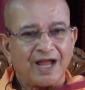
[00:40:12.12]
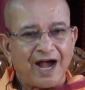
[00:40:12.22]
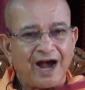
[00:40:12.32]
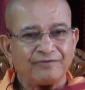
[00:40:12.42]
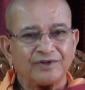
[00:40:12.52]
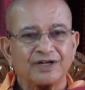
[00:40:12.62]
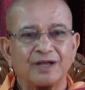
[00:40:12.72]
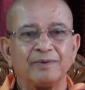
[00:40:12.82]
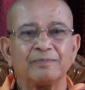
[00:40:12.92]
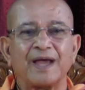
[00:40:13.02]
After
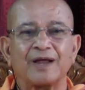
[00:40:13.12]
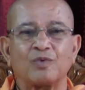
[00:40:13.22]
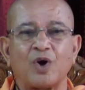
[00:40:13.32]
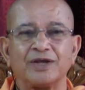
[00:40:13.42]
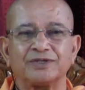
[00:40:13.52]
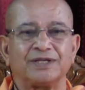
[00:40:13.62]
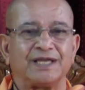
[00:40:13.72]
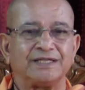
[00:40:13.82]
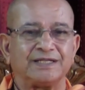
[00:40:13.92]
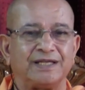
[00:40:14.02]
coming back, wash
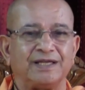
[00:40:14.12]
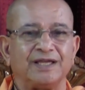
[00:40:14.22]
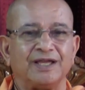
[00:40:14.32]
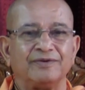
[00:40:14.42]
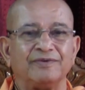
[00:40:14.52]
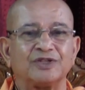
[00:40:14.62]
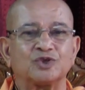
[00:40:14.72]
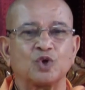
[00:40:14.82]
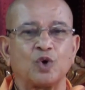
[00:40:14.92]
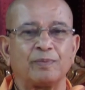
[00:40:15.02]
nicely with
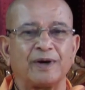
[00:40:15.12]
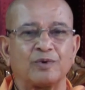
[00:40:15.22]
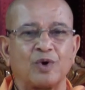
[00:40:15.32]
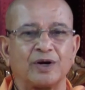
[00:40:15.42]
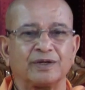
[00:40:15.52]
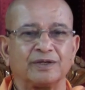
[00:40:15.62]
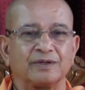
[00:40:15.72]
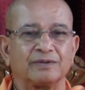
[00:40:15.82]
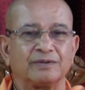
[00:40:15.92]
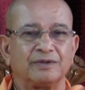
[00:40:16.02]
soap and water.
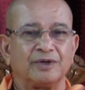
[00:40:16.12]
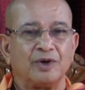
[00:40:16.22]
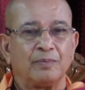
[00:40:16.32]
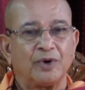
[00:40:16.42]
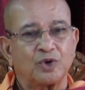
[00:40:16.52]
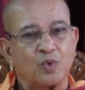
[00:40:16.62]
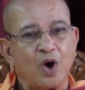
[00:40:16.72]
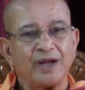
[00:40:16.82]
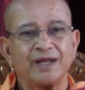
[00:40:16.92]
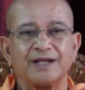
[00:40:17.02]
But
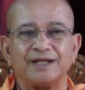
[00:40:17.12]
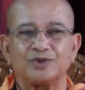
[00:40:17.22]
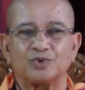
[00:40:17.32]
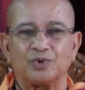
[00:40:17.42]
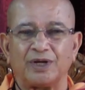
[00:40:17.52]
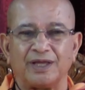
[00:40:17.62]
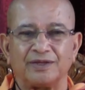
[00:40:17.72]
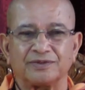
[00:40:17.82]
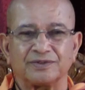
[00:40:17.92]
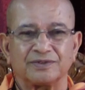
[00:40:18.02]
walk at least 2
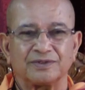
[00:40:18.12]
days.